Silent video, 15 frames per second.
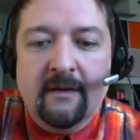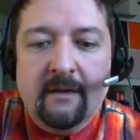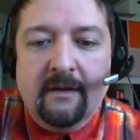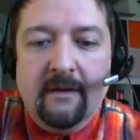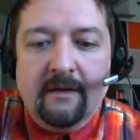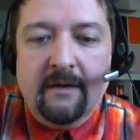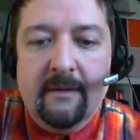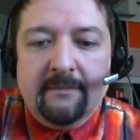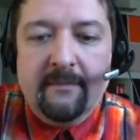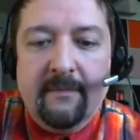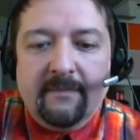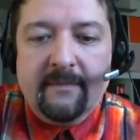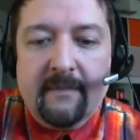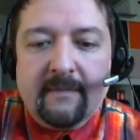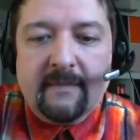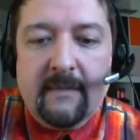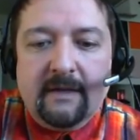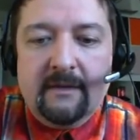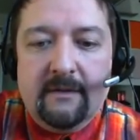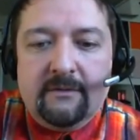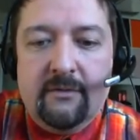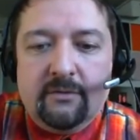
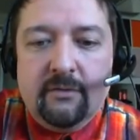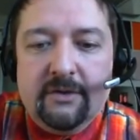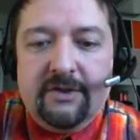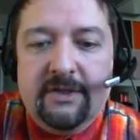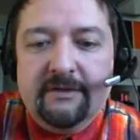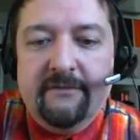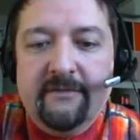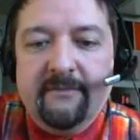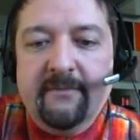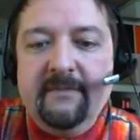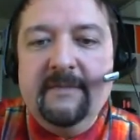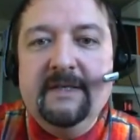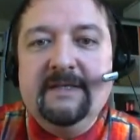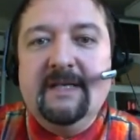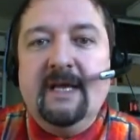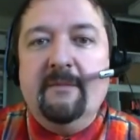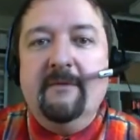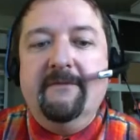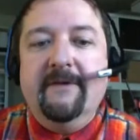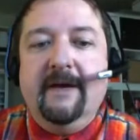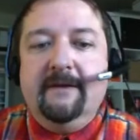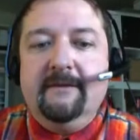to achieve the same
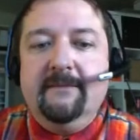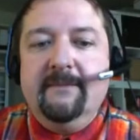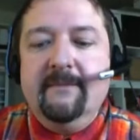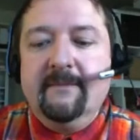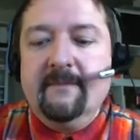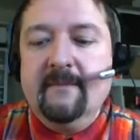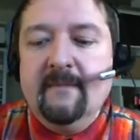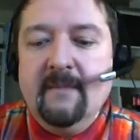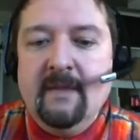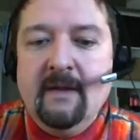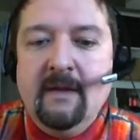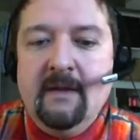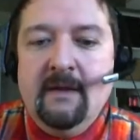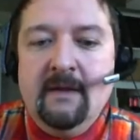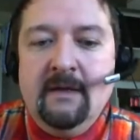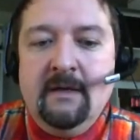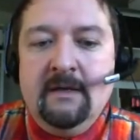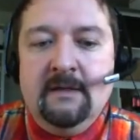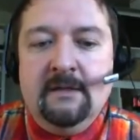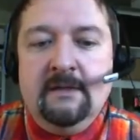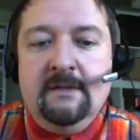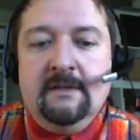effect.
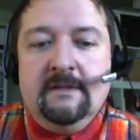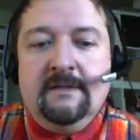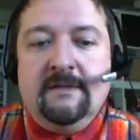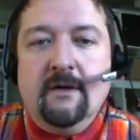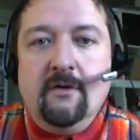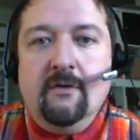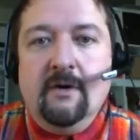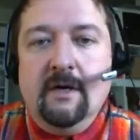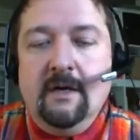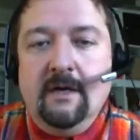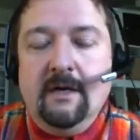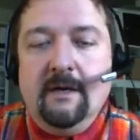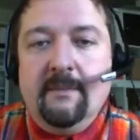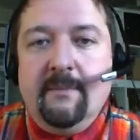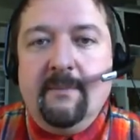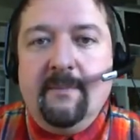So